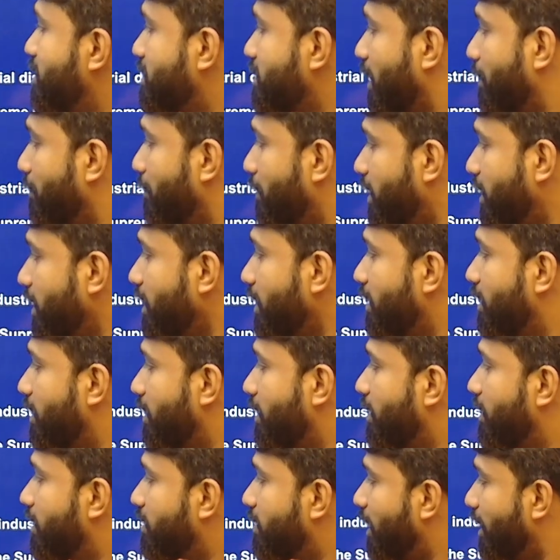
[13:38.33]
Committee,
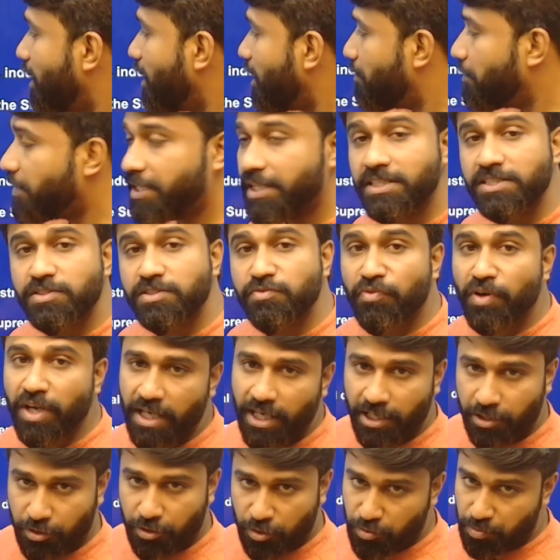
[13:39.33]
the limit is 5
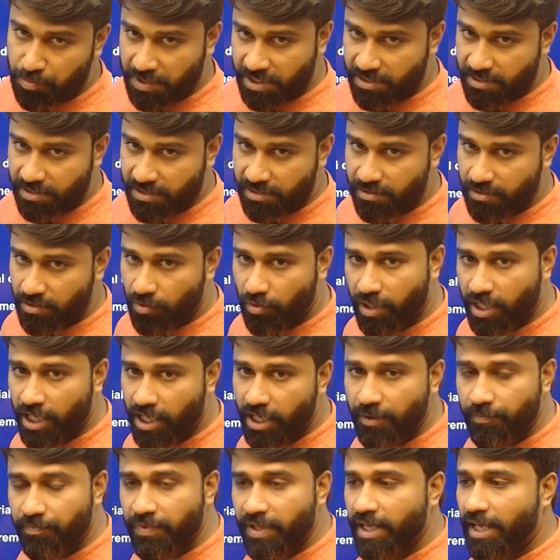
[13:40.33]
lakh rupees.
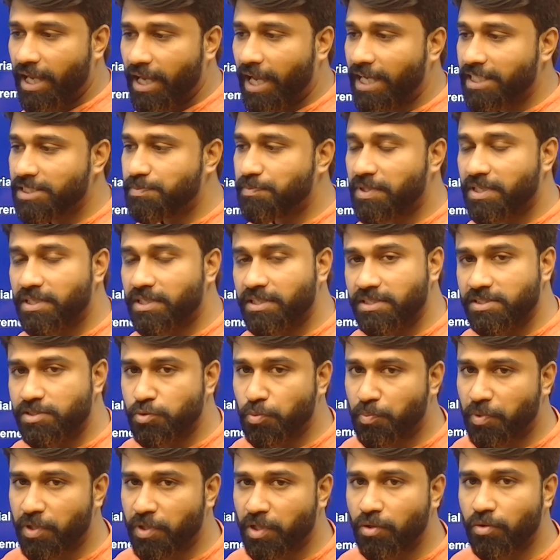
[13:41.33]
Okay? As per the
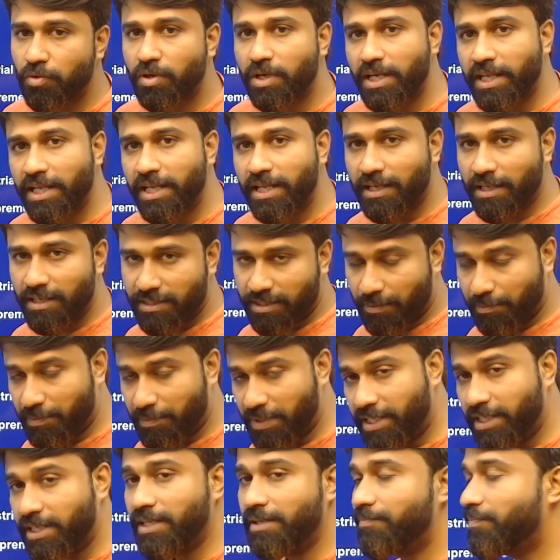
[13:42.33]
Supreme Court Legal
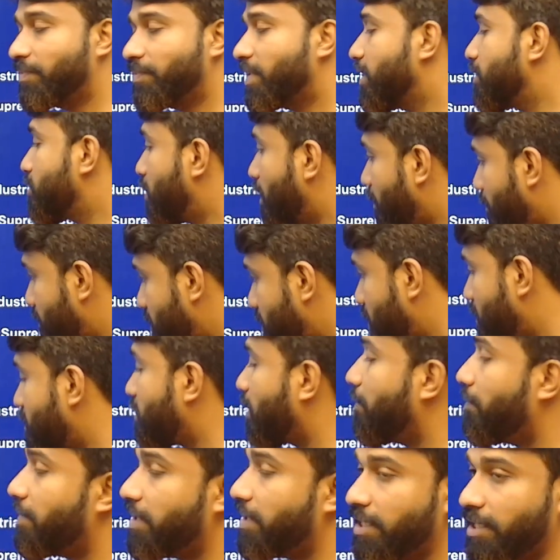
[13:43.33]
Committee, Services
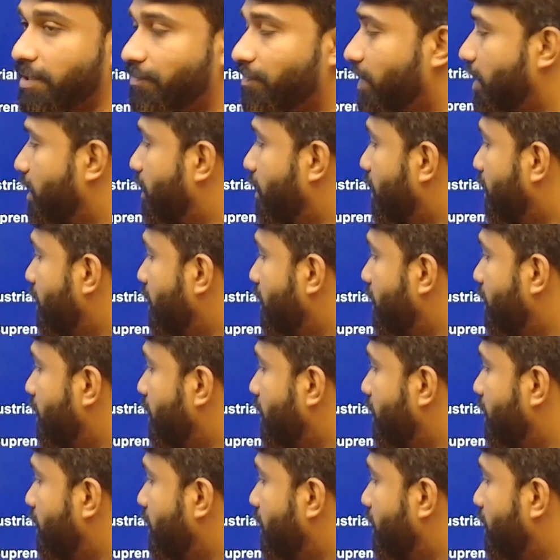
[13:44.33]
Committee, it